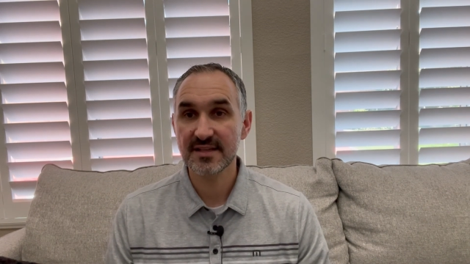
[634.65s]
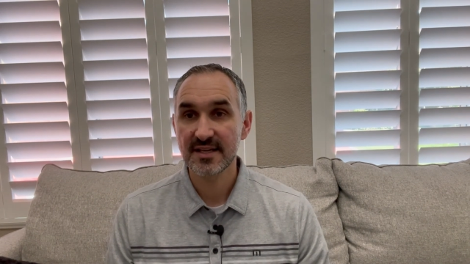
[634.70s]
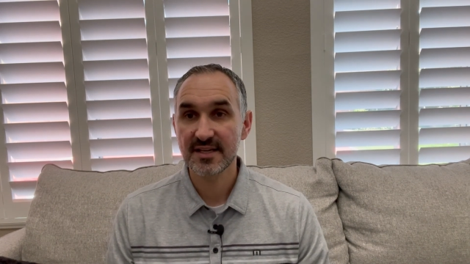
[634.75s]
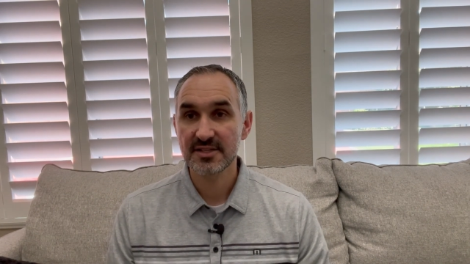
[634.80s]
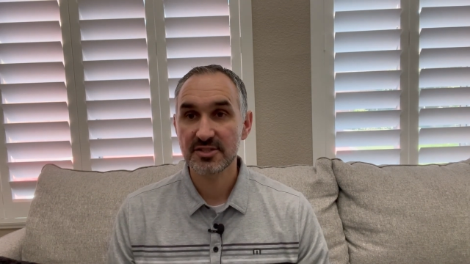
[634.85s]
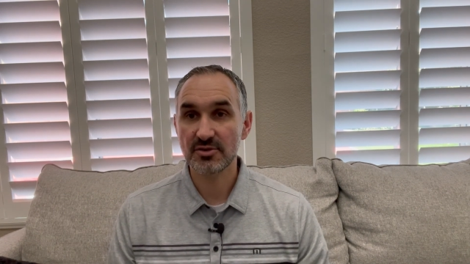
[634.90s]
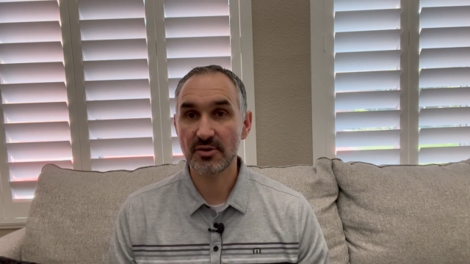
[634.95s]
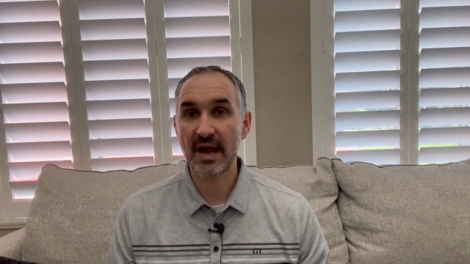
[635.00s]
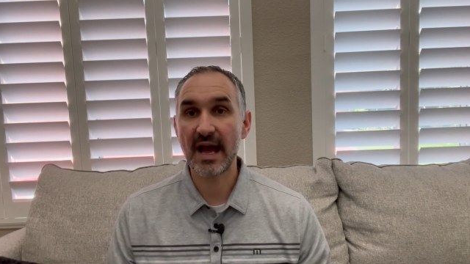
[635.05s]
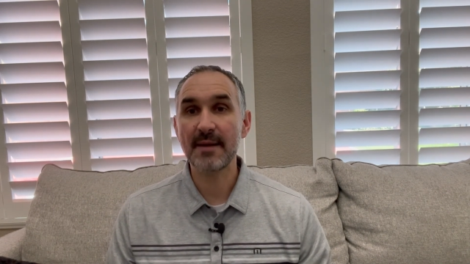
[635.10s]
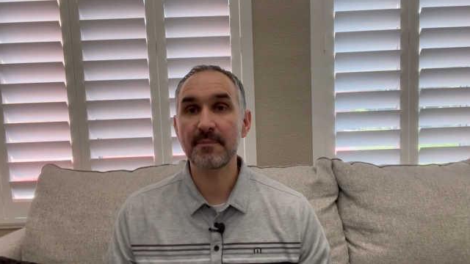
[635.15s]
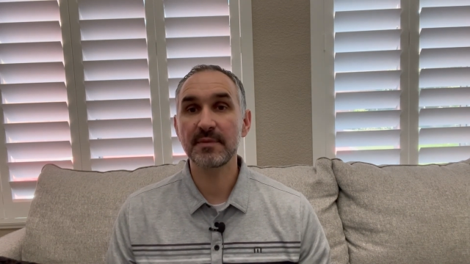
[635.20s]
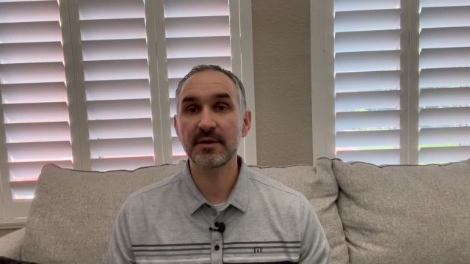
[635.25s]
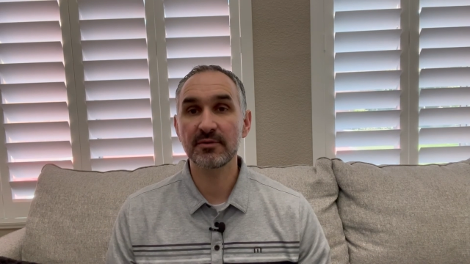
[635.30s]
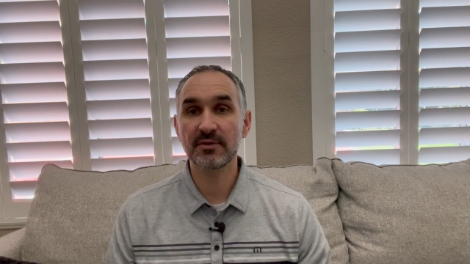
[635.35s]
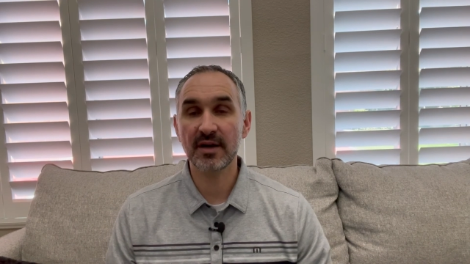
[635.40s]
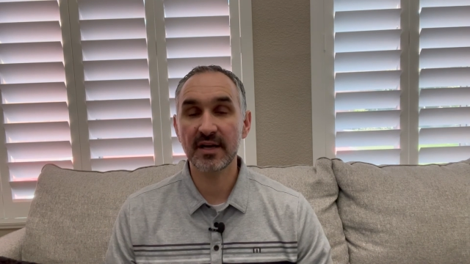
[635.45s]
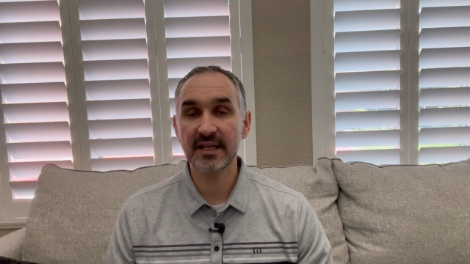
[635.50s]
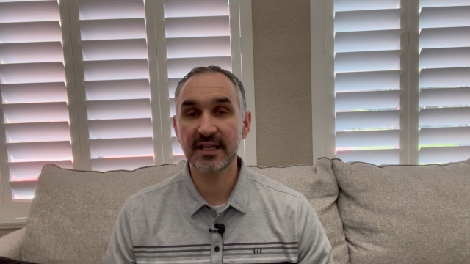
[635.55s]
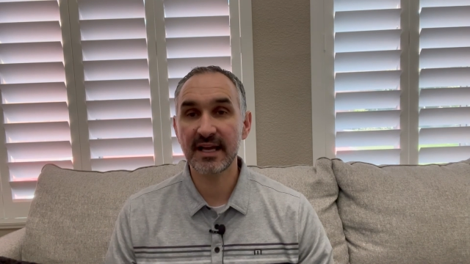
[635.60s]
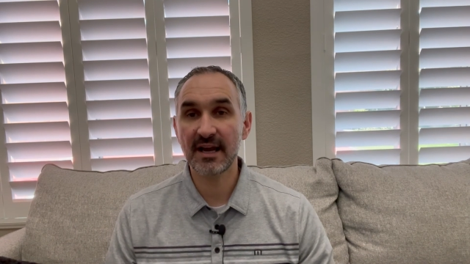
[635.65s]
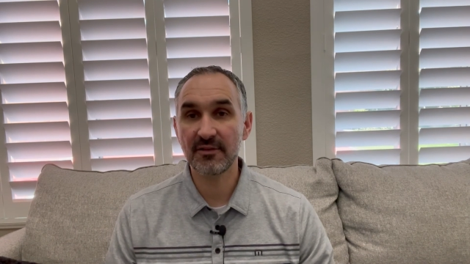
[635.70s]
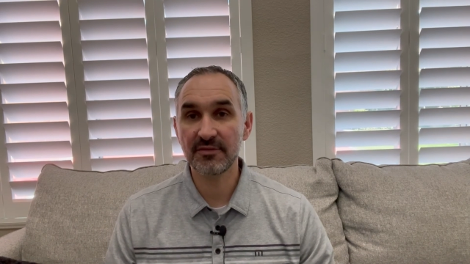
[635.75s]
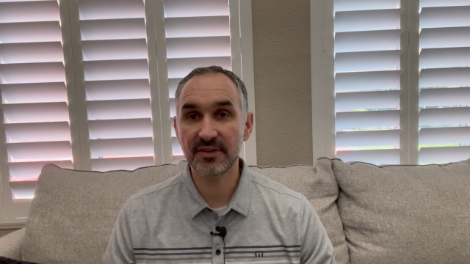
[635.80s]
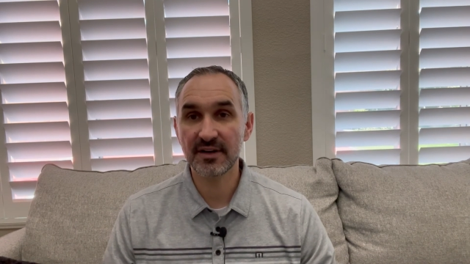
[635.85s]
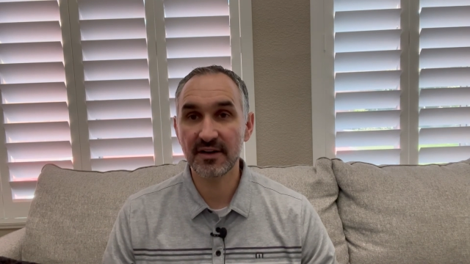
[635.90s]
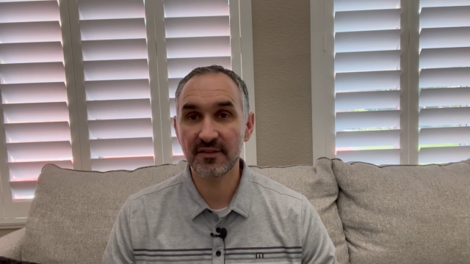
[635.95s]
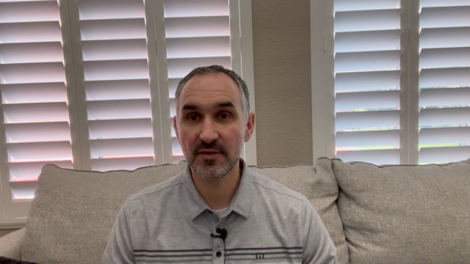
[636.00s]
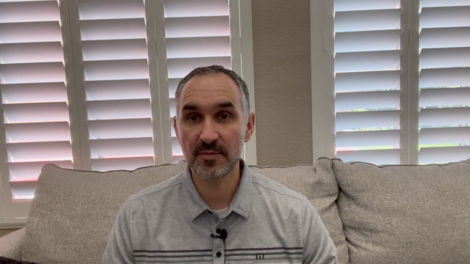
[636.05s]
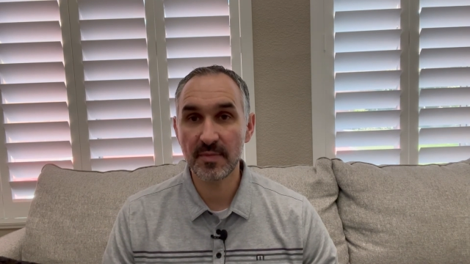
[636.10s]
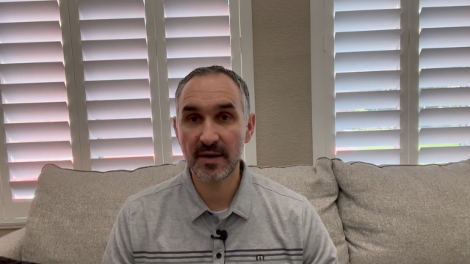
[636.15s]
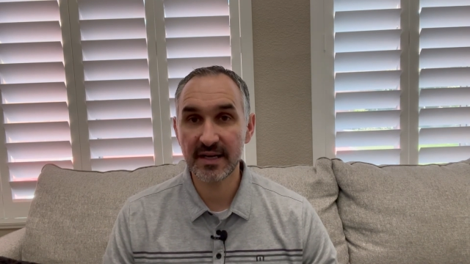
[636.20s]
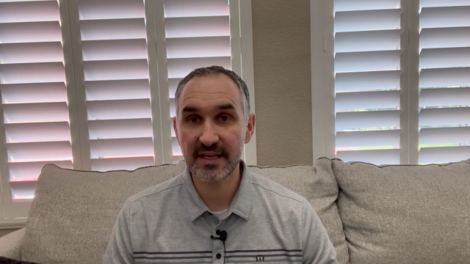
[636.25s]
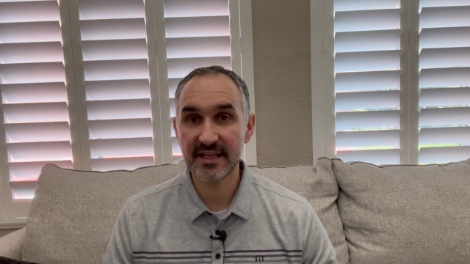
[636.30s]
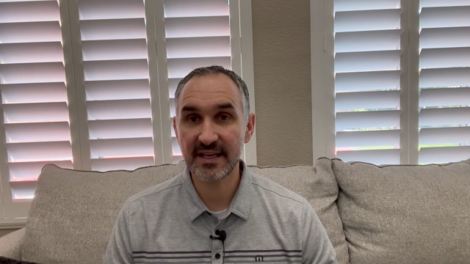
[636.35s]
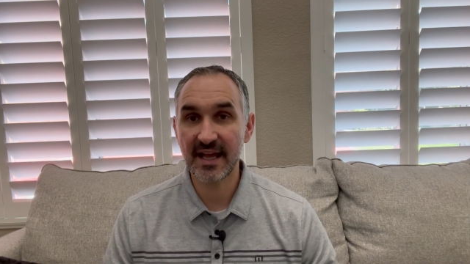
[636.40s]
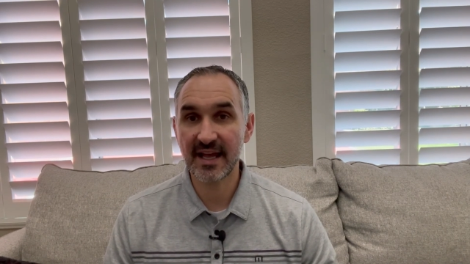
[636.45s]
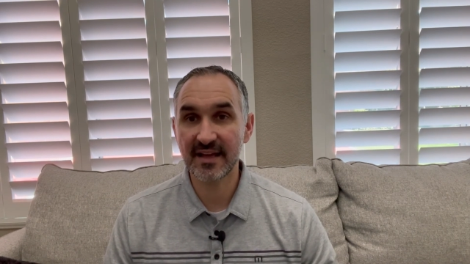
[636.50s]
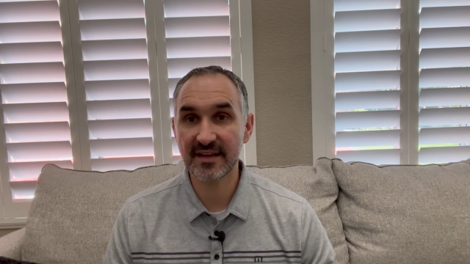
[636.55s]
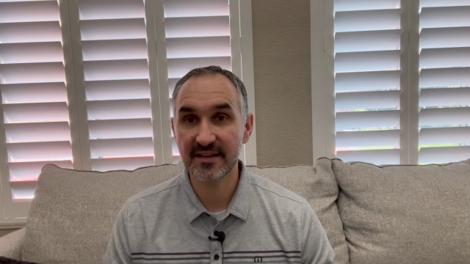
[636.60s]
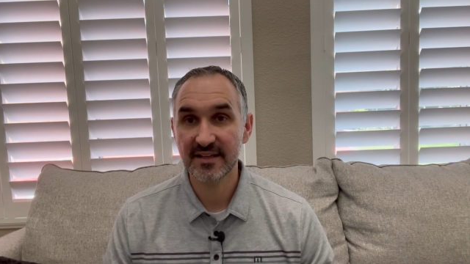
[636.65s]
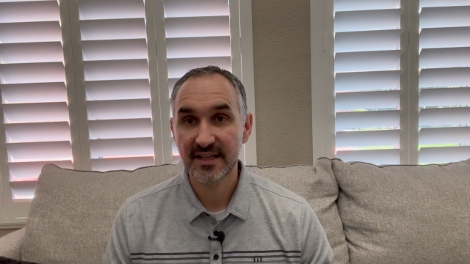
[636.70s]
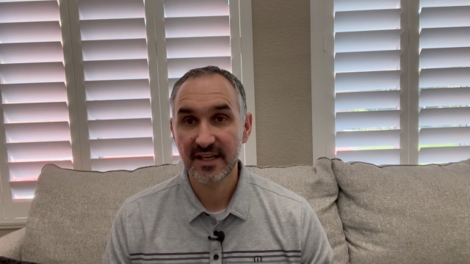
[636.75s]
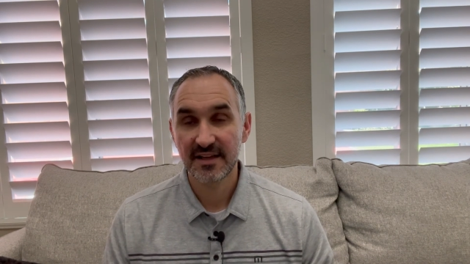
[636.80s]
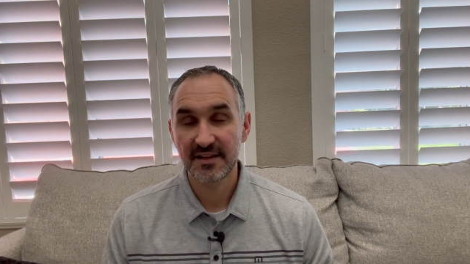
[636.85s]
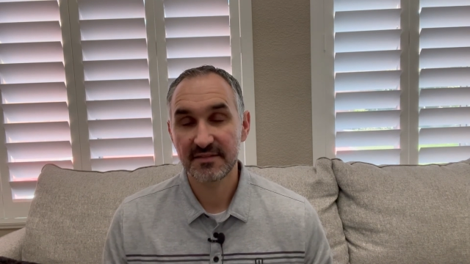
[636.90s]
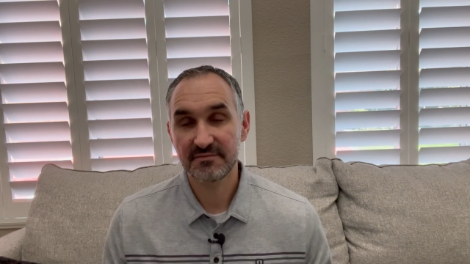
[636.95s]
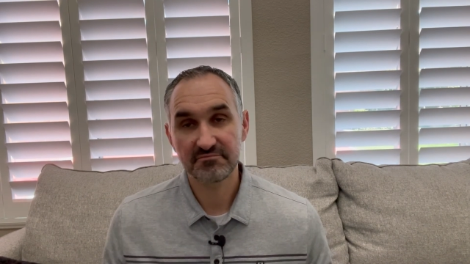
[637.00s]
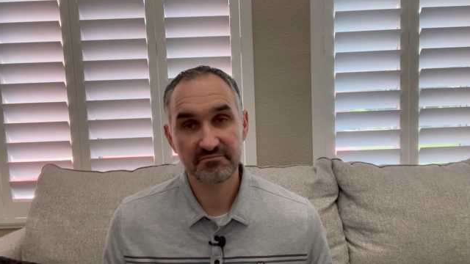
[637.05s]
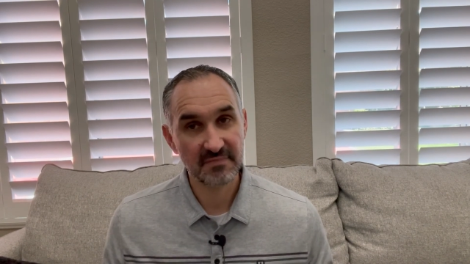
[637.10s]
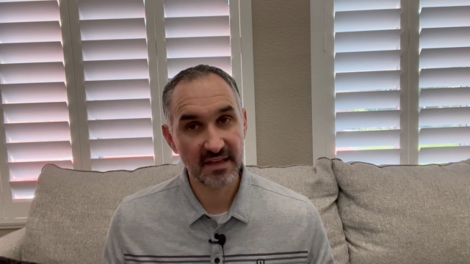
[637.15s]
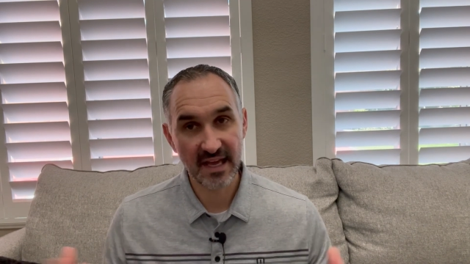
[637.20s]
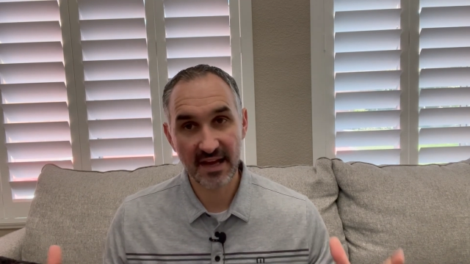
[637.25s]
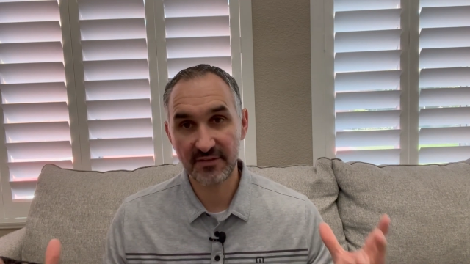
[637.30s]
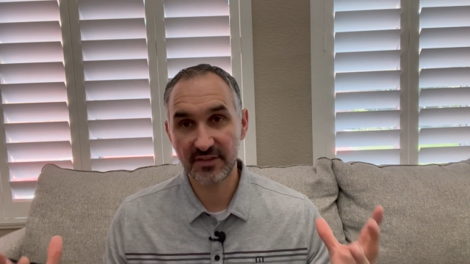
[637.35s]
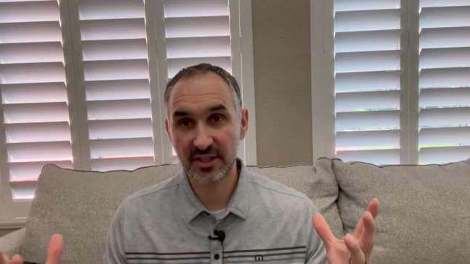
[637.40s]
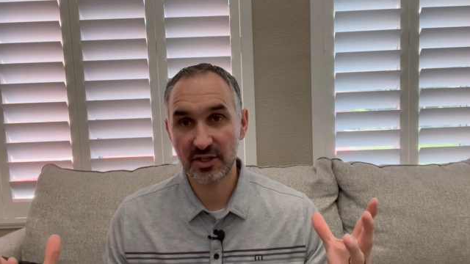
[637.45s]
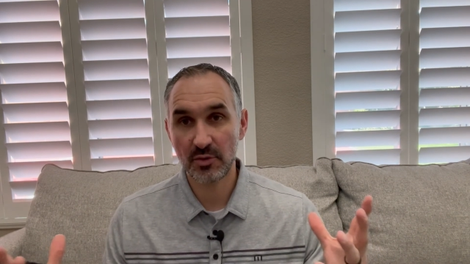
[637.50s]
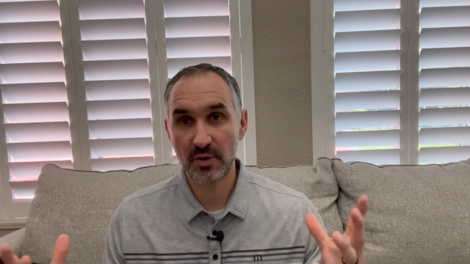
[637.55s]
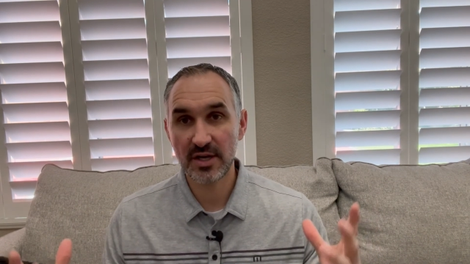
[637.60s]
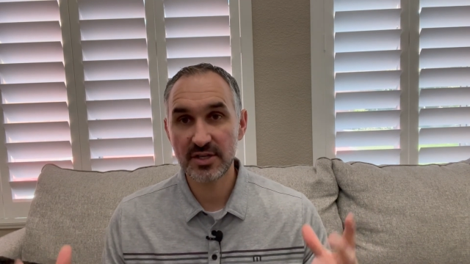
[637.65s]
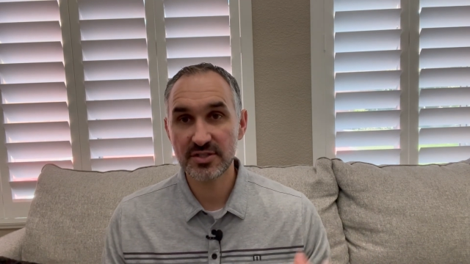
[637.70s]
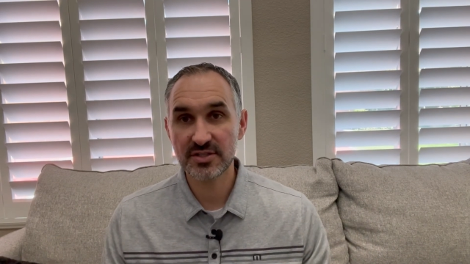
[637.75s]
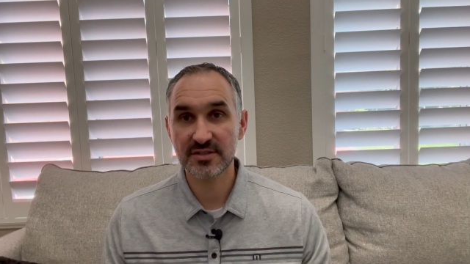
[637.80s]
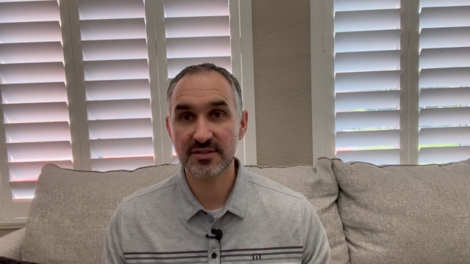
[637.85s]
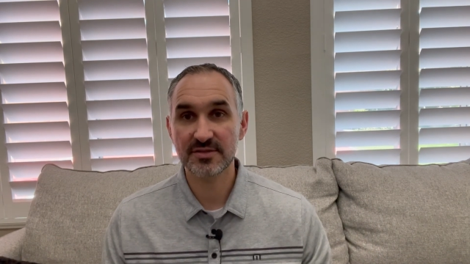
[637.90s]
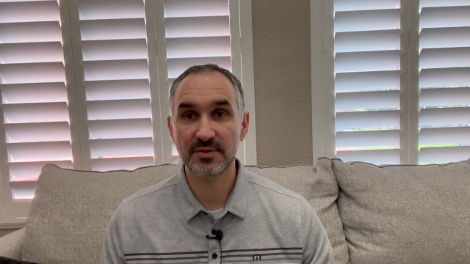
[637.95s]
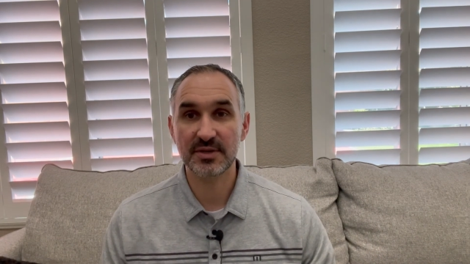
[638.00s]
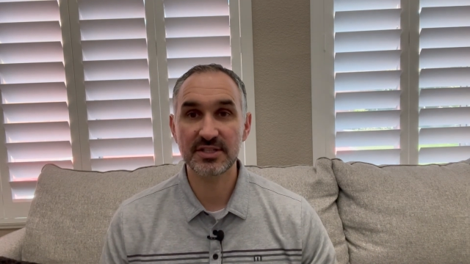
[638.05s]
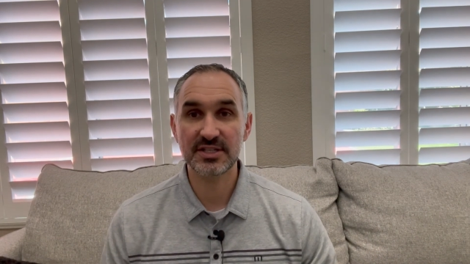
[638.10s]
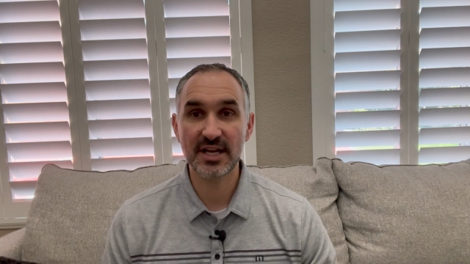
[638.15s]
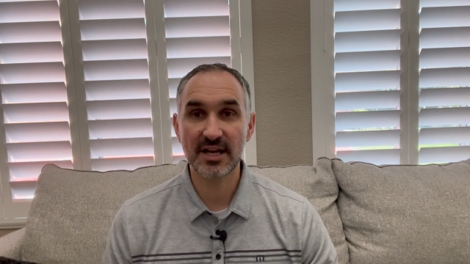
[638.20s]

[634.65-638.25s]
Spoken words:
So happy running out there, everybody, and if you have any questions, reach out to